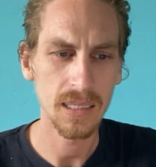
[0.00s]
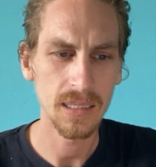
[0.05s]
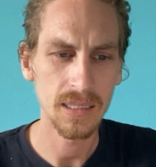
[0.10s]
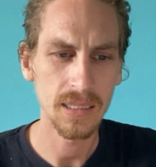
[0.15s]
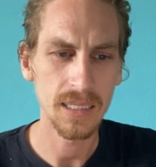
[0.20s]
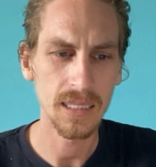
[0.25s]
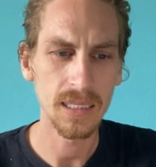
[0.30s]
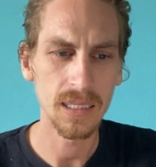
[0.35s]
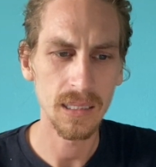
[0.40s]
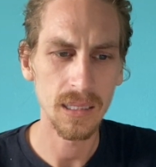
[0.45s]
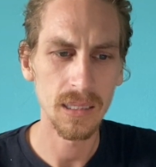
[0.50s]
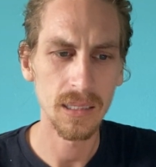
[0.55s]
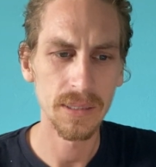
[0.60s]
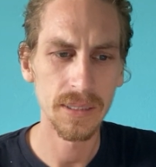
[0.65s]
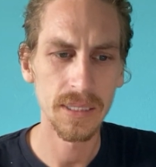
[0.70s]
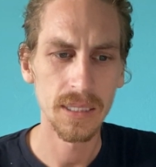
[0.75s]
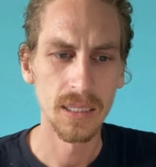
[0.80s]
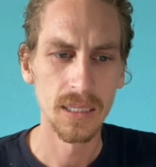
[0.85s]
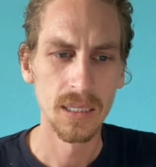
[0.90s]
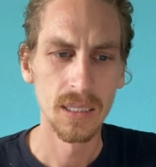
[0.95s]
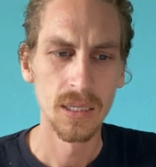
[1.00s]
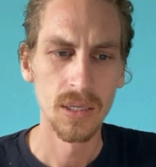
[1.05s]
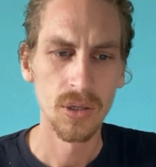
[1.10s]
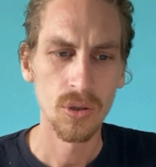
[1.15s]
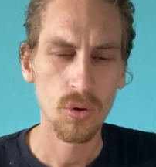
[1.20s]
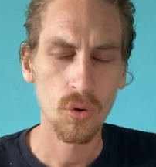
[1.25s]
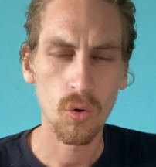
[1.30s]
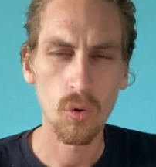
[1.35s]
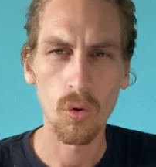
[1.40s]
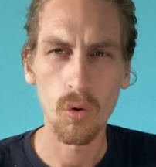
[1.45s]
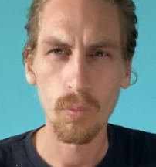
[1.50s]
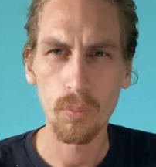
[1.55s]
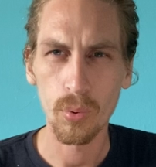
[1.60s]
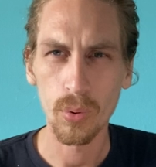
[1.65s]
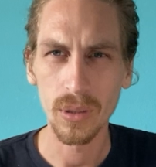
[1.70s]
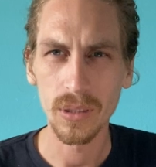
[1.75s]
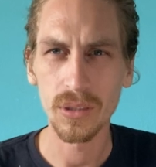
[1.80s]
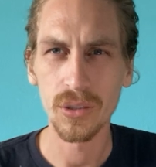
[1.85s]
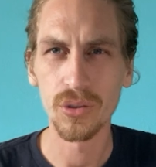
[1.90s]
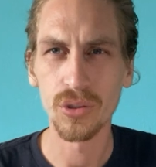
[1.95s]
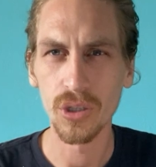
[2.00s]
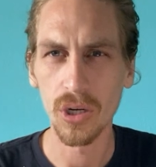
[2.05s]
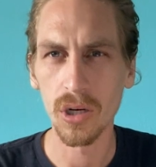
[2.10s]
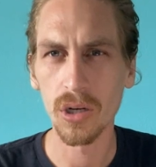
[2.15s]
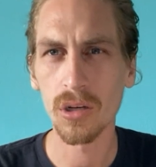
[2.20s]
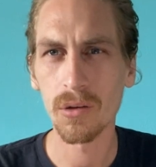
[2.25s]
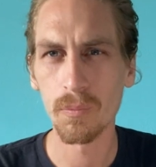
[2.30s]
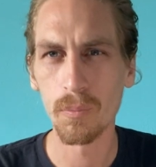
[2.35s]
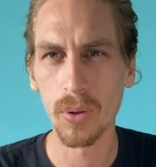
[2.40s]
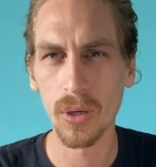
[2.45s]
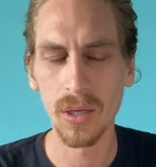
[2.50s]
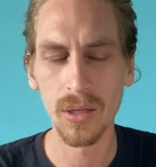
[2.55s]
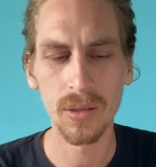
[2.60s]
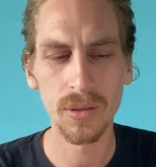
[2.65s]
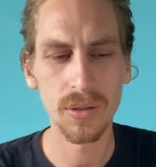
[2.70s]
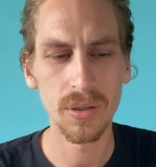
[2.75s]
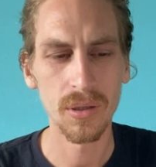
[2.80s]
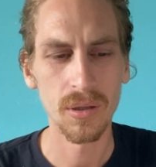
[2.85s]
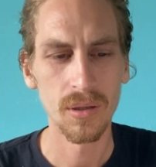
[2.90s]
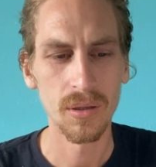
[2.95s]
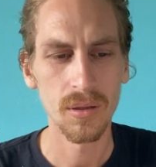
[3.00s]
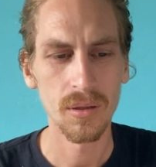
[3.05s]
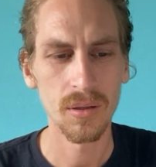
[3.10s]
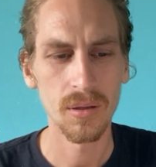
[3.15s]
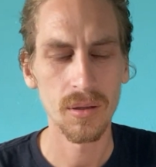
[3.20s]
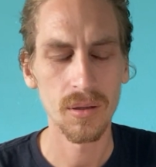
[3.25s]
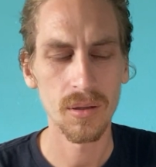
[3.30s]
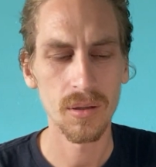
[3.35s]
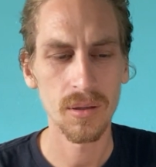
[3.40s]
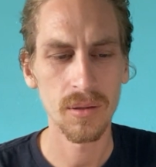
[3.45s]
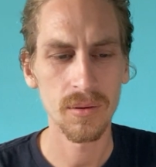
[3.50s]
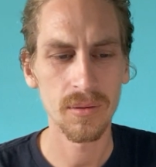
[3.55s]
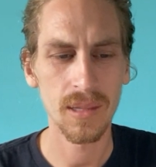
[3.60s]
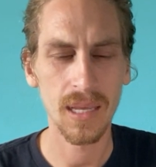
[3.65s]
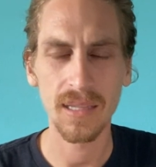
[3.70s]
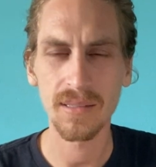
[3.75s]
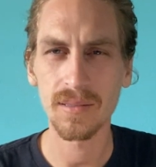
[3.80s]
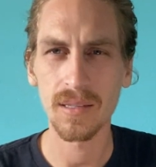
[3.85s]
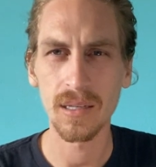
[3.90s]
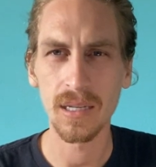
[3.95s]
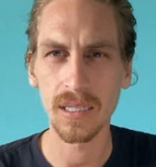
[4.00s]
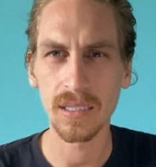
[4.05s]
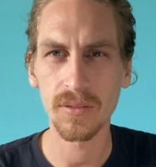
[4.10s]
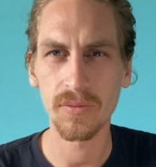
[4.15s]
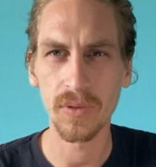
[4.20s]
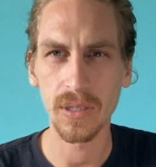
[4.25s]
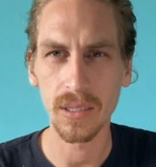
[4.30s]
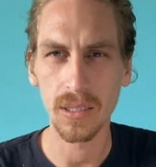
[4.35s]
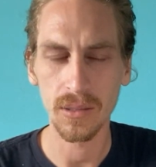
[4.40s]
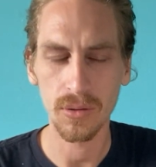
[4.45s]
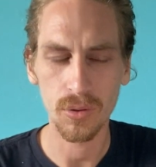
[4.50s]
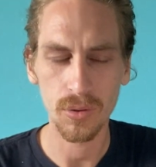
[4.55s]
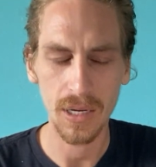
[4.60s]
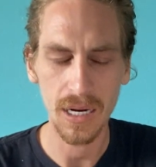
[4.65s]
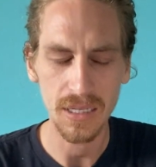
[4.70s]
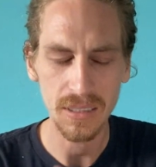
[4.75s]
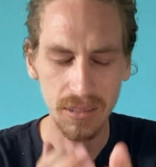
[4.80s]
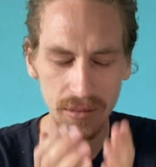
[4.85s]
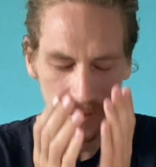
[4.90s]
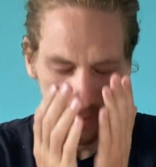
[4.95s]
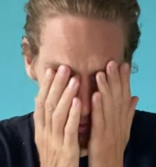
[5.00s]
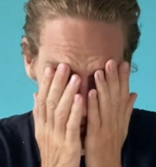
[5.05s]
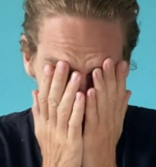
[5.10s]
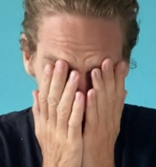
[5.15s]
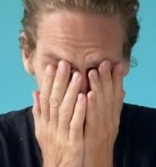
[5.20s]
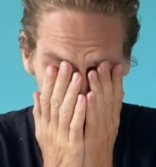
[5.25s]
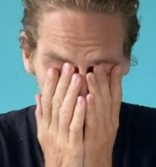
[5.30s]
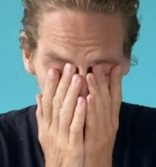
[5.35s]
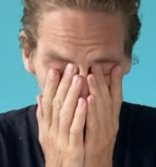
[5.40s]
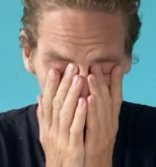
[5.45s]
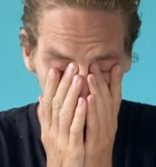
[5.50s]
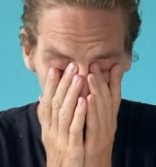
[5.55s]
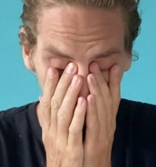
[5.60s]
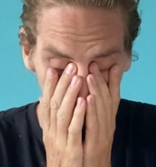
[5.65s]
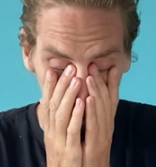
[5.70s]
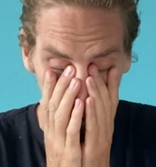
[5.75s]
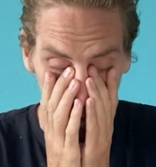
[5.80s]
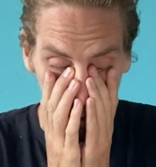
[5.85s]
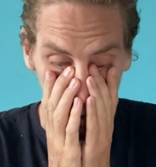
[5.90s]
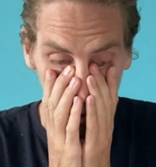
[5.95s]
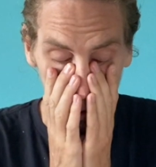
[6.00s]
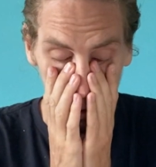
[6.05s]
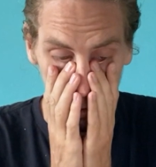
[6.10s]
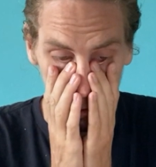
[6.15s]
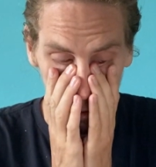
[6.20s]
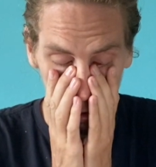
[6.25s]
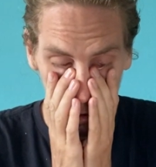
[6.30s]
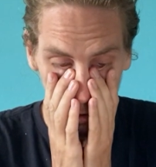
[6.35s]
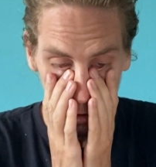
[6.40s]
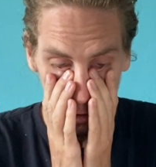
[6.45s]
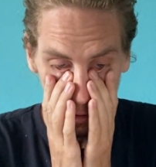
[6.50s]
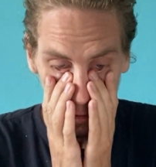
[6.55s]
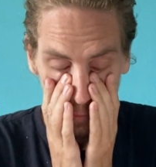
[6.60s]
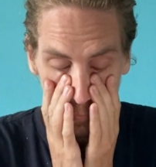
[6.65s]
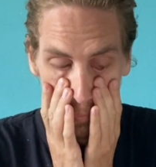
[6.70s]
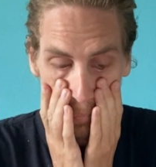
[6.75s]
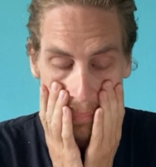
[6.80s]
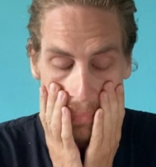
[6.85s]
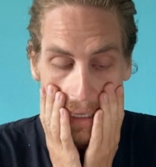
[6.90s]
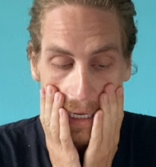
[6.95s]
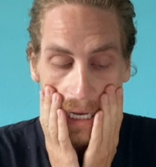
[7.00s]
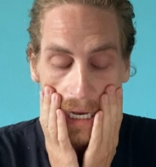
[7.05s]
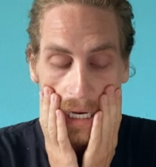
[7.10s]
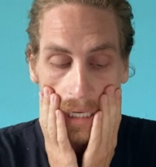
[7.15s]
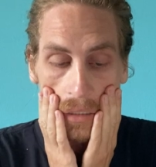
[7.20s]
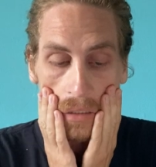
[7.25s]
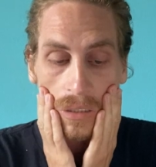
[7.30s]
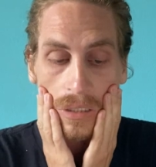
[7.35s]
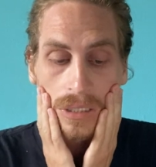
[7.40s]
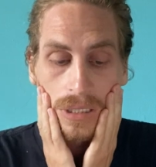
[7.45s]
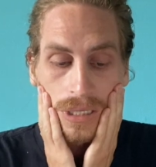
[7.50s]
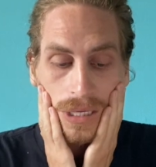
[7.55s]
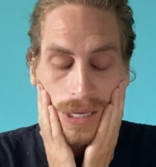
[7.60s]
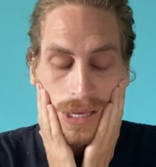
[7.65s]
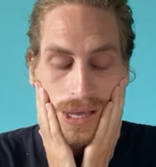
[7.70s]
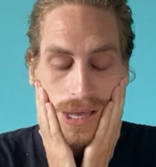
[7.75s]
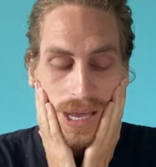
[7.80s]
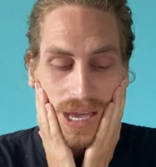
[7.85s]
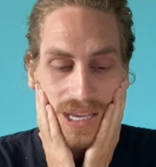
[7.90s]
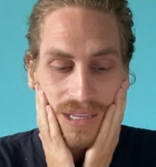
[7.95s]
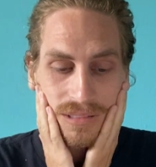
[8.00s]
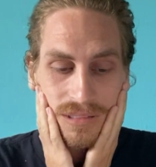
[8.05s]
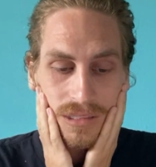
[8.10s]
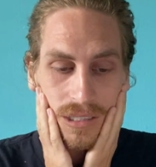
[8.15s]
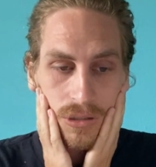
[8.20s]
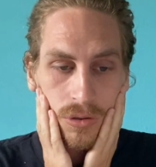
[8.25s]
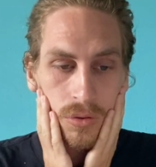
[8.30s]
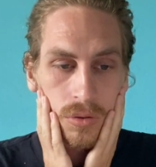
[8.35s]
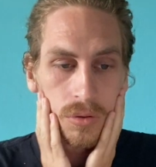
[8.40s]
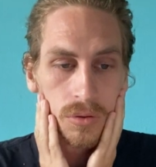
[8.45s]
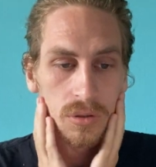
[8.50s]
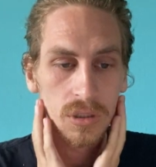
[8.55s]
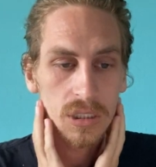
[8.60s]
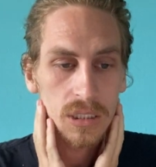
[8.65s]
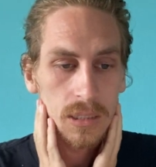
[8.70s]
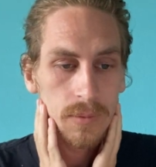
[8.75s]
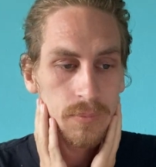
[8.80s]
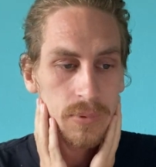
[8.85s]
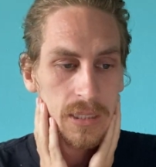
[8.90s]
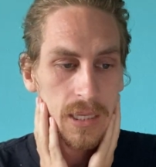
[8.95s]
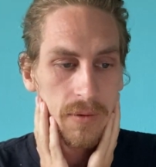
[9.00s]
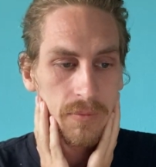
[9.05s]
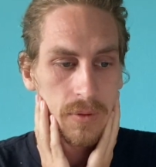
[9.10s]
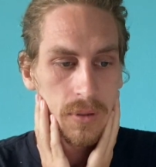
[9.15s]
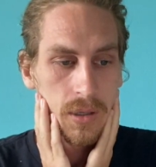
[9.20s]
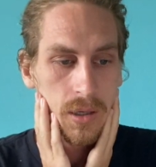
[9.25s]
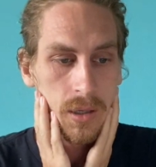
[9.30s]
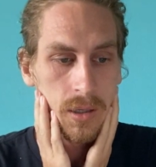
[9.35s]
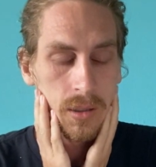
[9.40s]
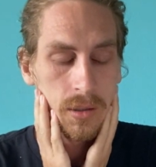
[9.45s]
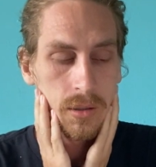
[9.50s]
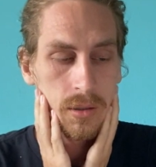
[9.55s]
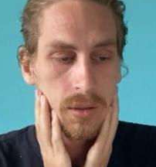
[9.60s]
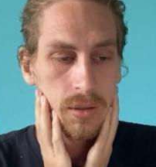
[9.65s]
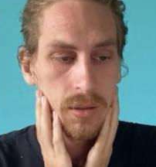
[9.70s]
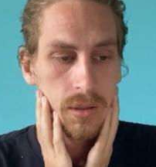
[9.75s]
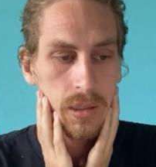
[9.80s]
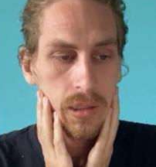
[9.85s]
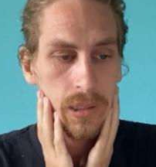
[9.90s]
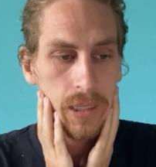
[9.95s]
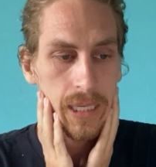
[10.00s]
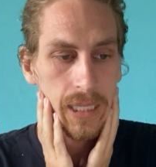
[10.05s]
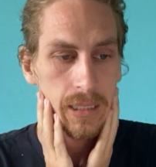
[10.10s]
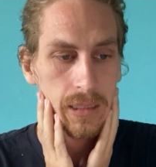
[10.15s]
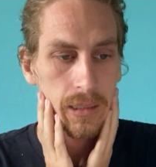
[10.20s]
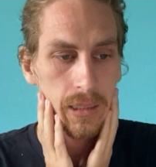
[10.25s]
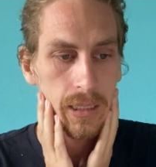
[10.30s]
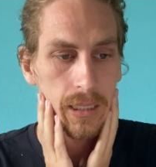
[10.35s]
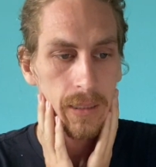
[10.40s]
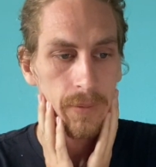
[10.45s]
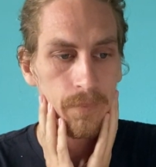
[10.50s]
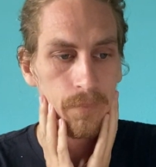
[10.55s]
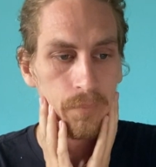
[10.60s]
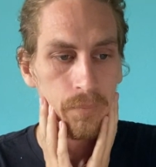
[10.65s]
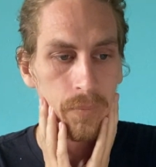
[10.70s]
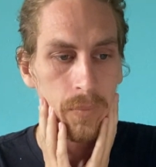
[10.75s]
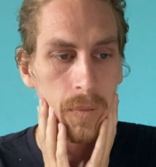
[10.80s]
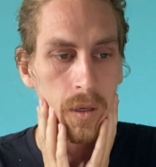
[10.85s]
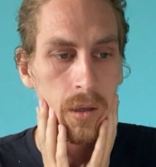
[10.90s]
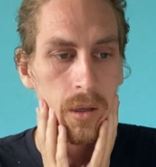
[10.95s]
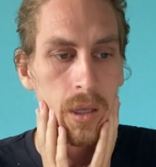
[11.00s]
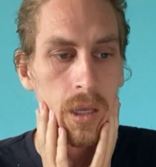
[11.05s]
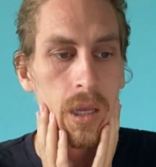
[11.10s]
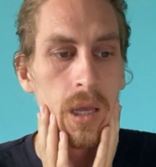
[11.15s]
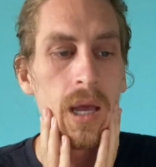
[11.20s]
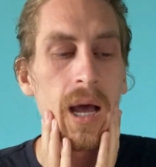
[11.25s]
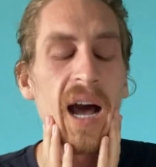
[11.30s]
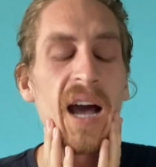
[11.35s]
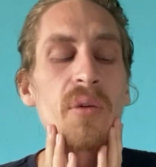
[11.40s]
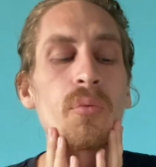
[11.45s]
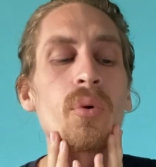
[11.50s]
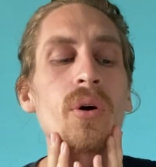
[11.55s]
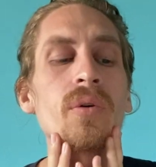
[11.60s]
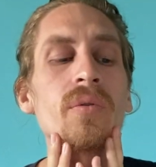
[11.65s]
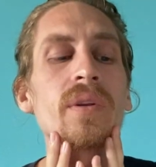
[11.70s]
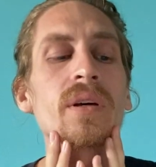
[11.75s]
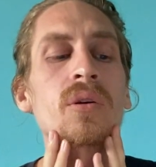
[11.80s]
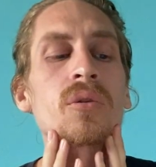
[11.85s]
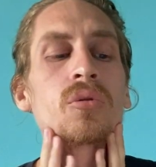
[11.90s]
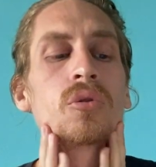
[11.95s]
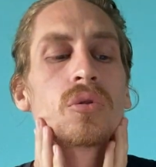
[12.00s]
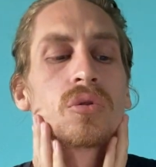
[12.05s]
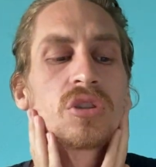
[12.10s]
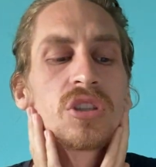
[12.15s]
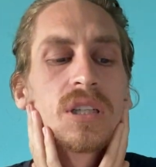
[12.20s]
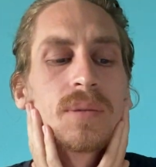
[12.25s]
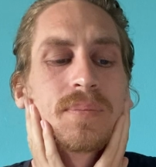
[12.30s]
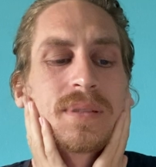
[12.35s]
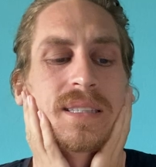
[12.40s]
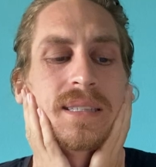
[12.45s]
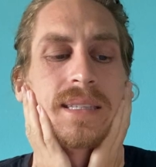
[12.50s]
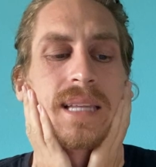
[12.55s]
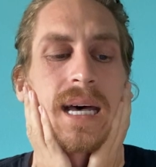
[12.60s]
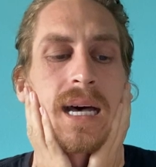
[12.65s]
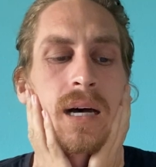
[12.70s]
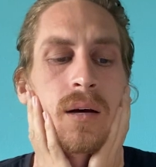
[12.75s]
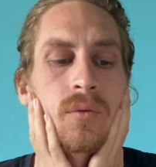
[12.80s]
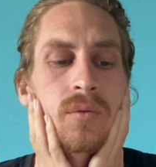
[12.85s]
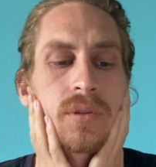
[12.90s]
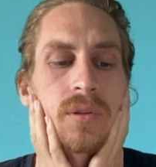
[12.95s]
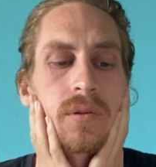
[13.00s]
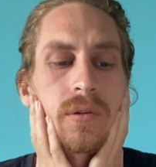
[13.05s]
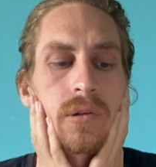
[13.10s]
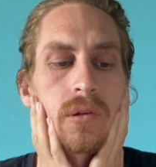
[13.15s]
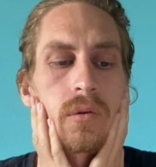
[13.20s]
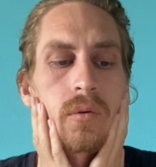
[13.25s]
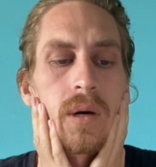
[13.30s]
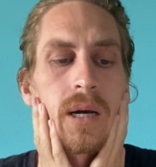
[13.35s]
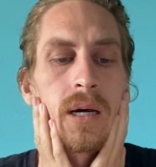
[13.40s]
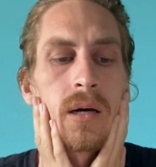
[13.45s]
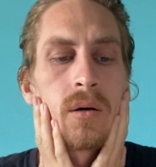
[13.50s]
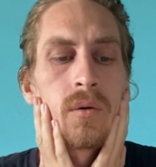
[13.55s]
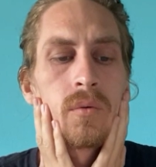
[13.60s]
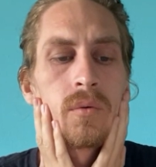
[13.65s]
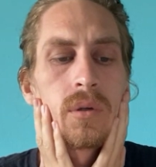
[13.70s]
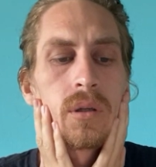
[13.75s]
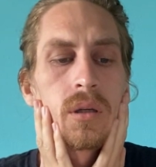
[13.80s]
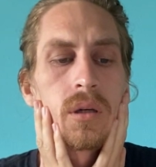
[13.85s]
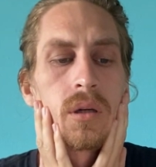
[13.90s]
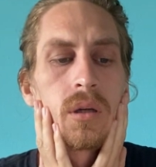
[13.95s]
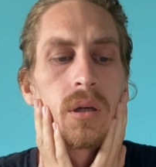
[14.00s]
yield corporate junk bond. That's the next thing that crashed. It's gonna go just as bad as the cruise ships have gone lately. I rode the cruise ships down to the ground,